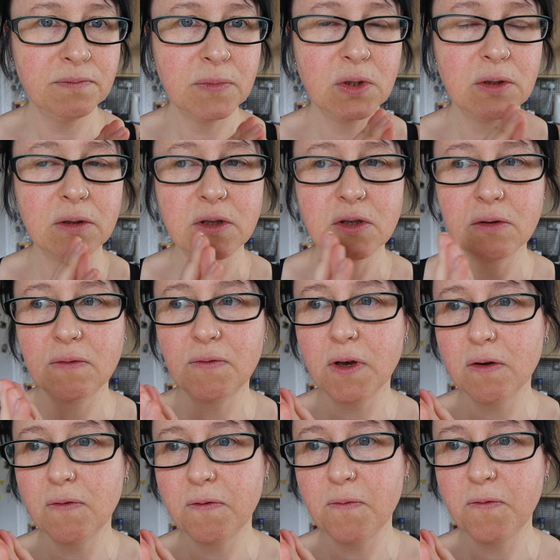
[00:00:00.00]
You can sort of
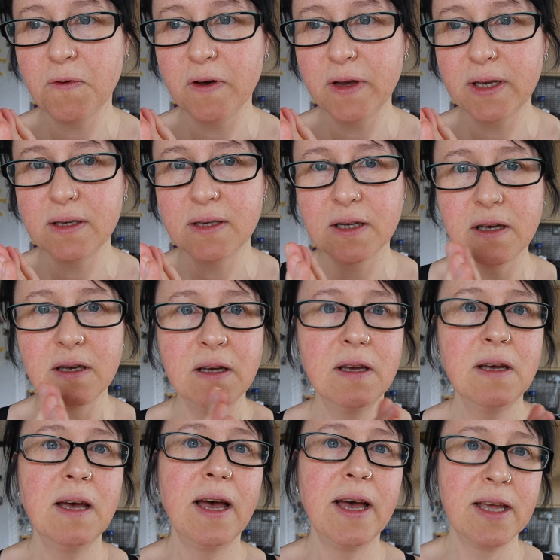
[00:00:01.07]
go from fine to
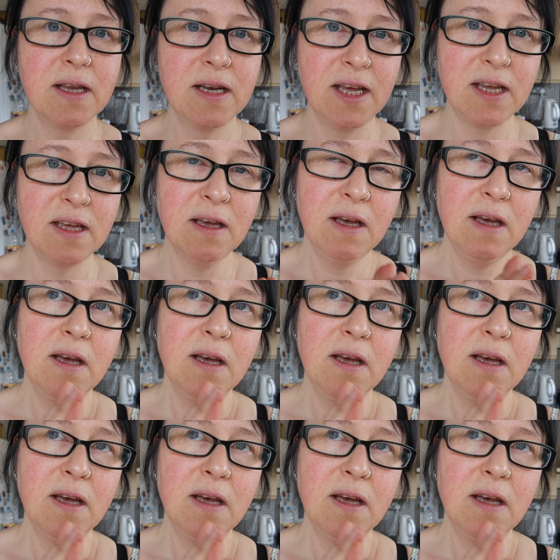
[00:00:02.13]
A&E